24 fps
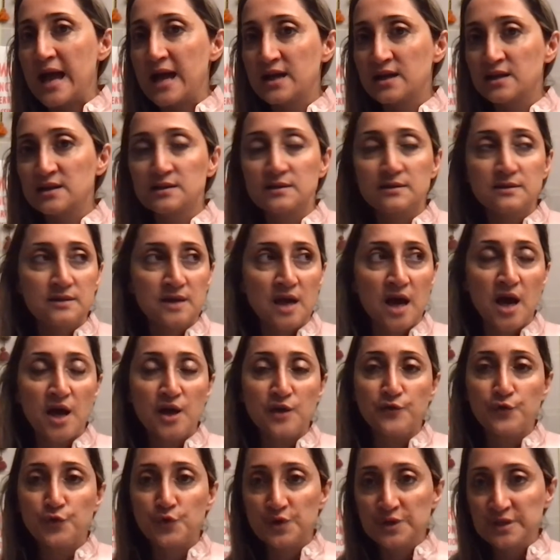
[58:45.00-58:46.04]
and I,
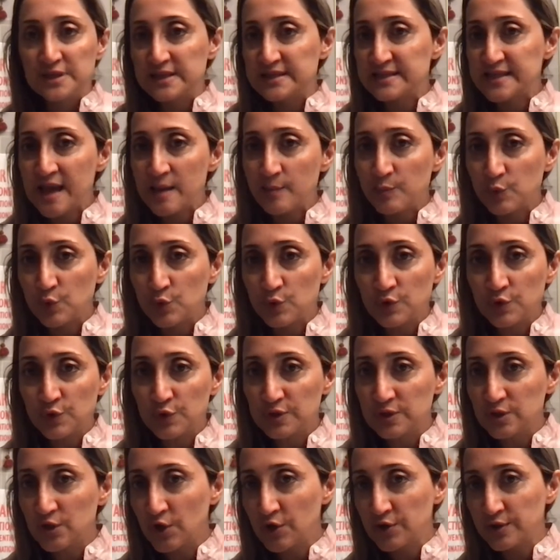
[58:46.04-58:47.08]
for an example,
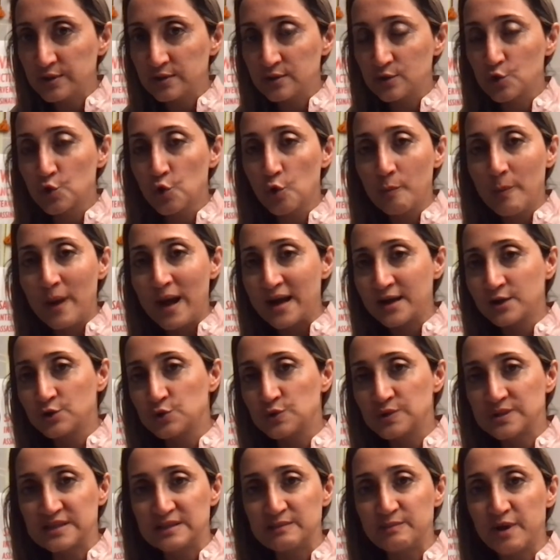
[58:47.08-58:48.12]
could not go back
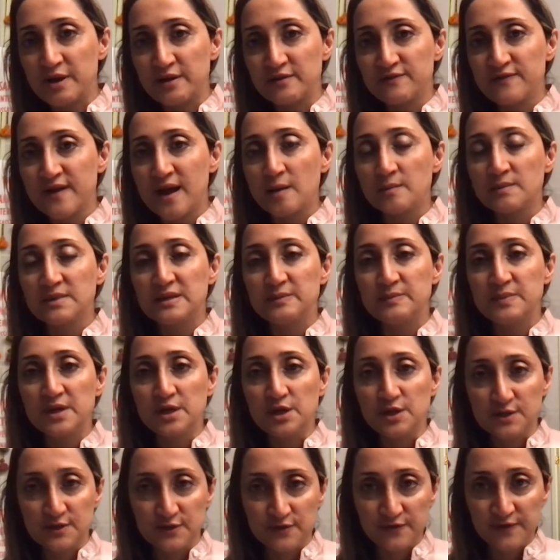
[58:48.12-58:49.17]
to see my family
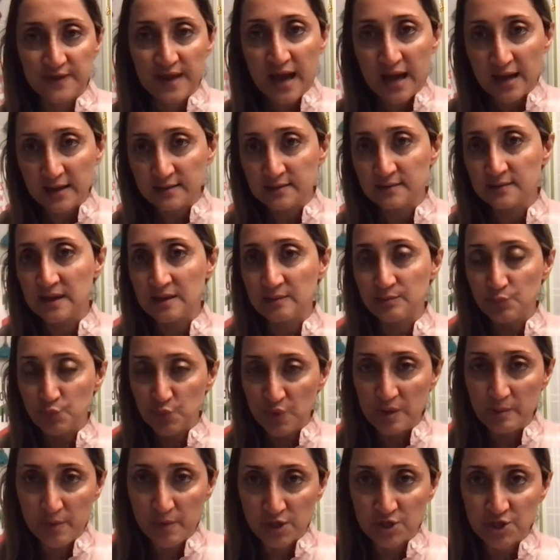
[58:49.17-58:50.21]
because of that and
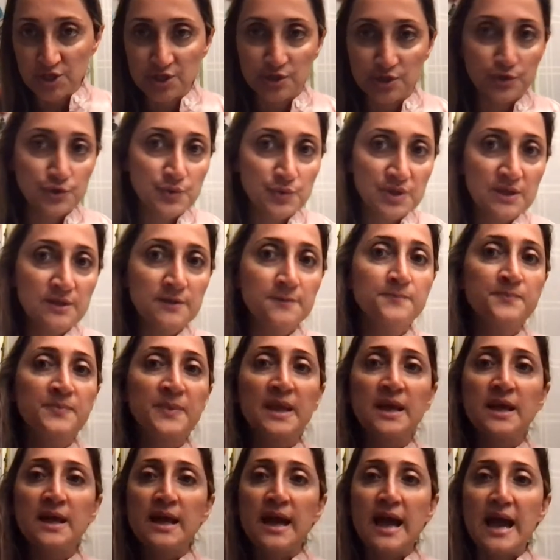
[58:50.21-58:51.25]
bring my children.
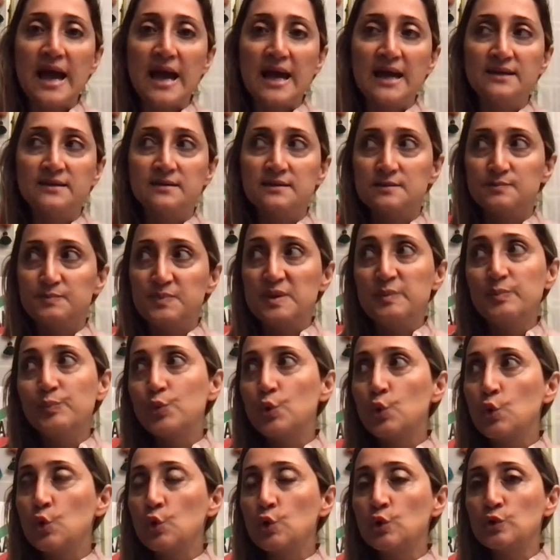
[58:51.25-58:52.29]
And
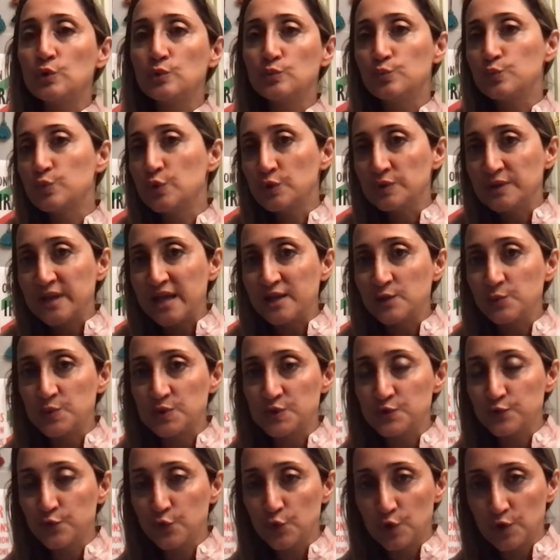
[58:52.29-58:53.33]
people, well, that
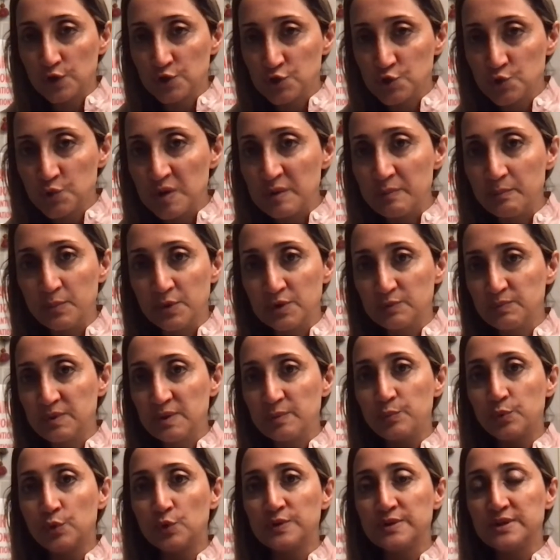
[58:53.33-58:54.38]
was for a trip, but
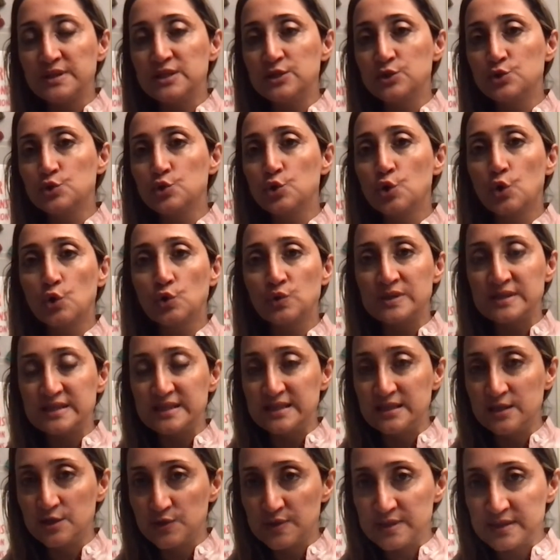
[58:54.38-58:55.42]
people need to go
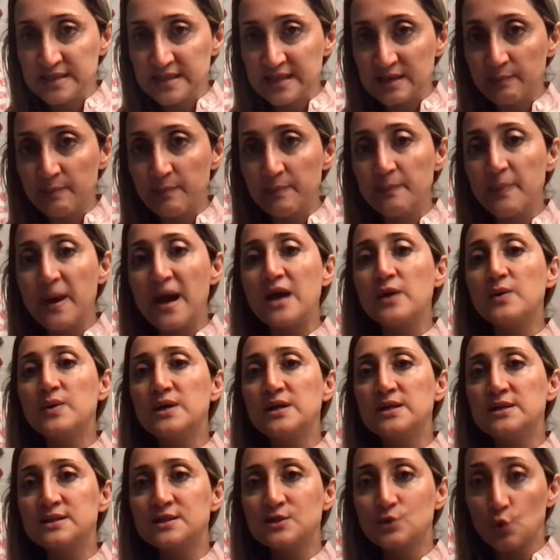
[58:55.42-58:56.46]
see their sick
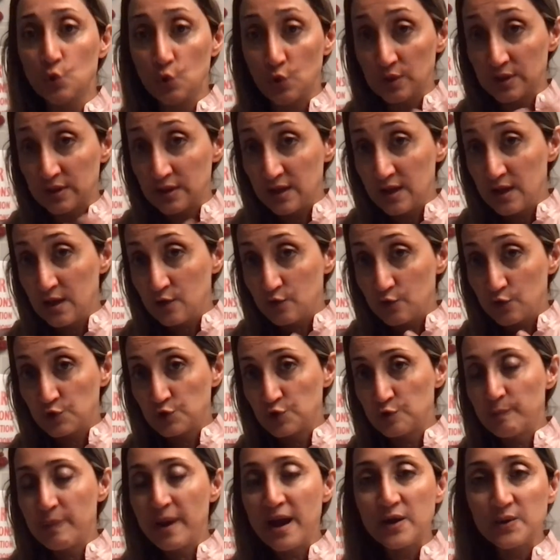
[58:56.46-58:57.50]
parents or for
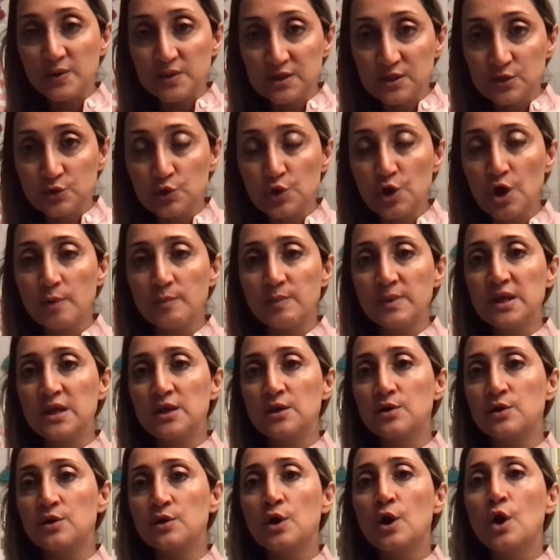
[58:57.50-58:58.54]
their parents to come
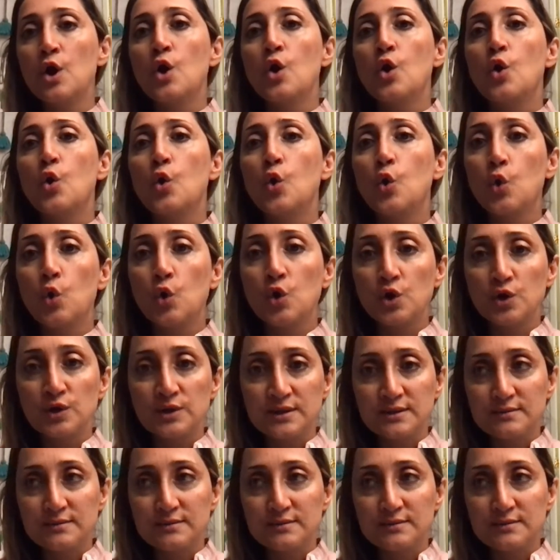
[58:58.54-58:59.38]
here, or,